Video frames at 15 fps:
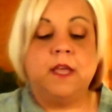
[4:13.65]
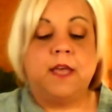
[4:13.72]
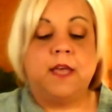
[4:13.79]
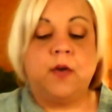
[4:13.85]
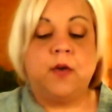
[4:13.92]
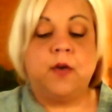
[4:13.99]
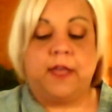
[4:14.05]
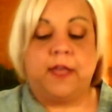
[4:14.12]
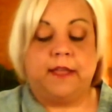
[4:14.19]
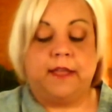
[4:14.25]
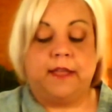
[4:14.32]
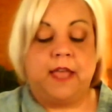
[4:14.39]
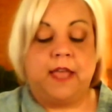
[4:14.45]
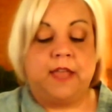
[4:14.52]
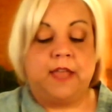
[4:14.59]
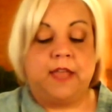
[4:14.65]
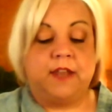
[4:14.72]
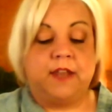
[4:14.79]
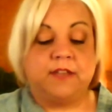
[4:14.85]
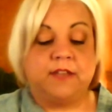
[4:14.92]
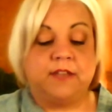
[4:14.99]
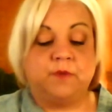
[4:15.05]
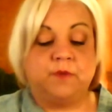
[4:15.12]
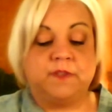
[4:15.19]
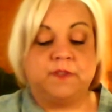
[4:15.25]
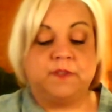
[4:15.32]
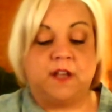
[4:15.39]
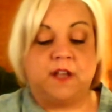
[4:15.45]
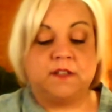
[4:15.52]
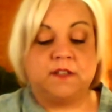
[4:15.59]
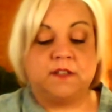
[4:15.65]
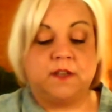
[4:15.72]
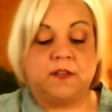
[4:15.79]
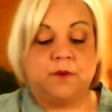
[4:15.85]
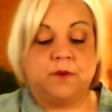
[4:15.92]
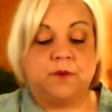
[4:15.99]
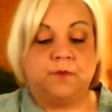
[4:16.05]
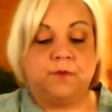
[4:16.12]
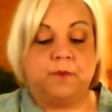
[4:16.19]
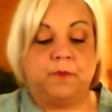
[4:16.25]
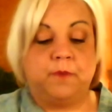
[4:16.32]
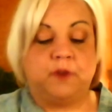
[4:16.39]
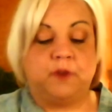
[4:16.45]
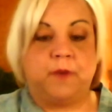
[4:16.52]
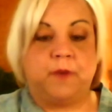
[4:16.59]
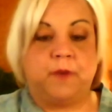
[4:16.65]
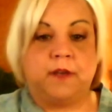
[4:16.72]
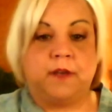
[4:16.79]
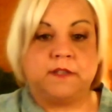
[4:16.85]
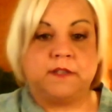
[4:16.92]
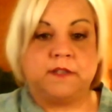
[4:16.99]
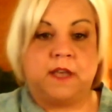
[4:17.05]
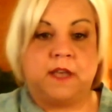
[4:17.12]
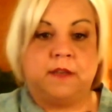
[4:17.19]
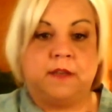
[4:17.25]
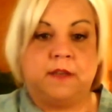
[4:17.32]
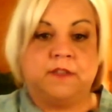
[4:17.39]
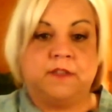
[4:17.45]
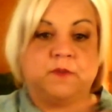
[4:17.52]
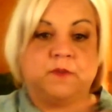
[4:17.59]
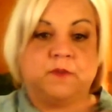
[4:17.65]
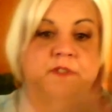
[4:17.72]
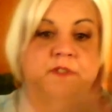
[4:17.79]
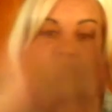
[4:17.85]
me. Okay, and the next one was also from Birchbox. This was